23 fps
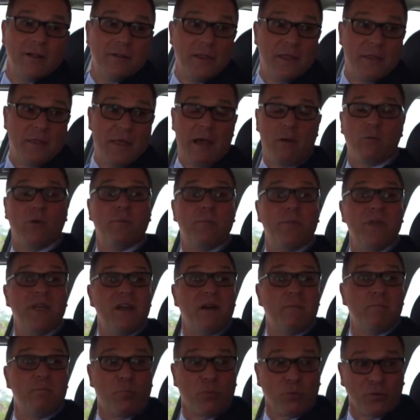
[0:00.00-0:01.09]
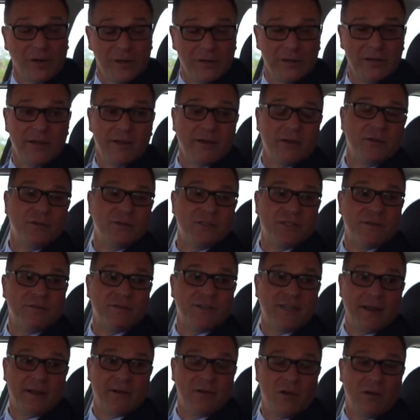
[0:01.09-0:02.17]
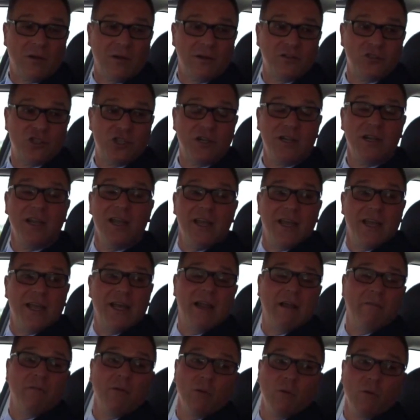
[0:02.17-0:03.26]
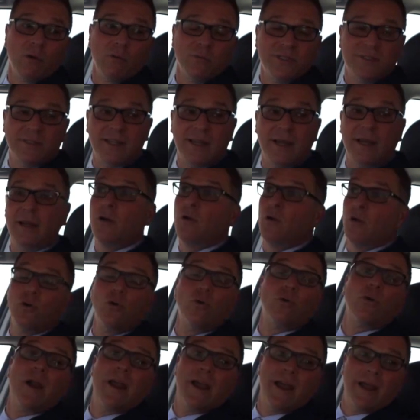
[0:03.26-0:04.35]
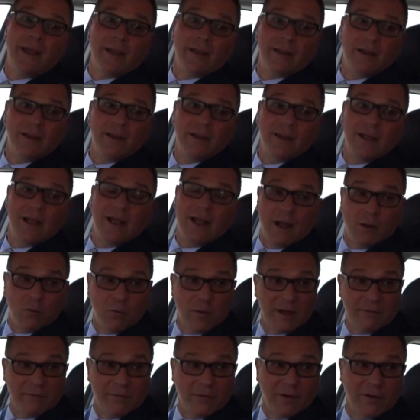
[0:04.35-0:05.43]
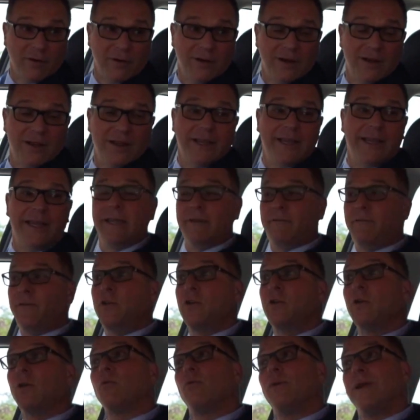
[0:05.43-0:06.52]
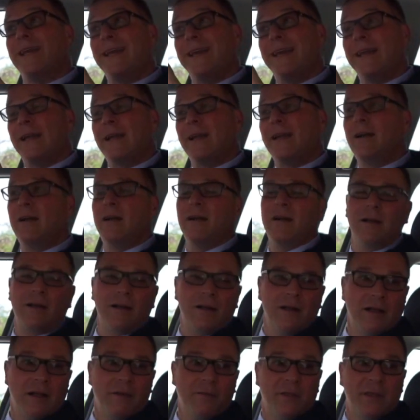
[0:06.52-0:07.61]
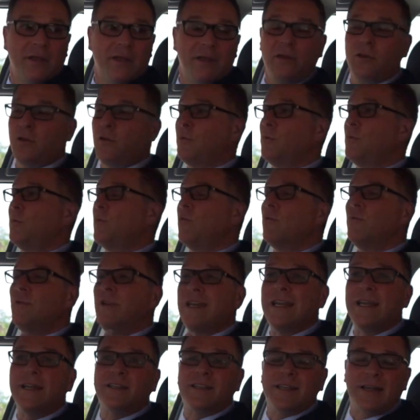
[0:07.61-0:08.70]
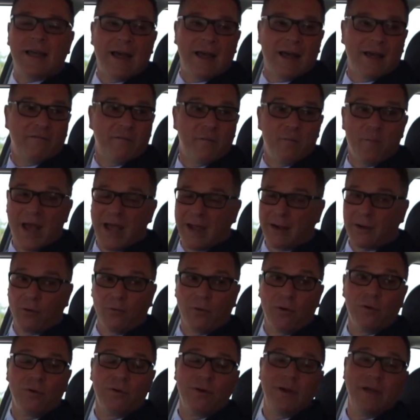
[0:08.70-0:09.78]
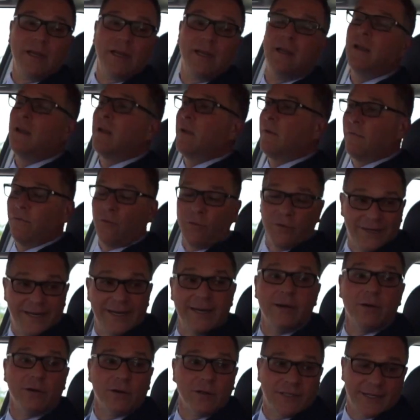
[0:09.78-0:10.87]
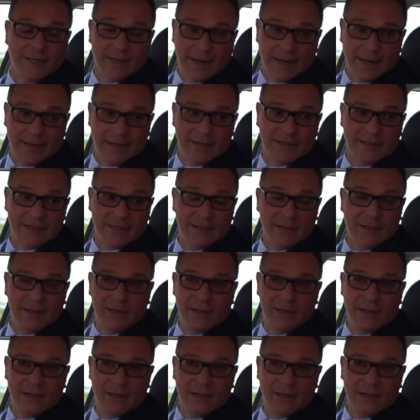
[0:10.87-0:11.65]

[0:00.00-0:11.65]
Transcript: And that would be a brilliant use of technology, and everyone would say, hooray. However, if you're reading that you need to have macaroni for dinner tonight,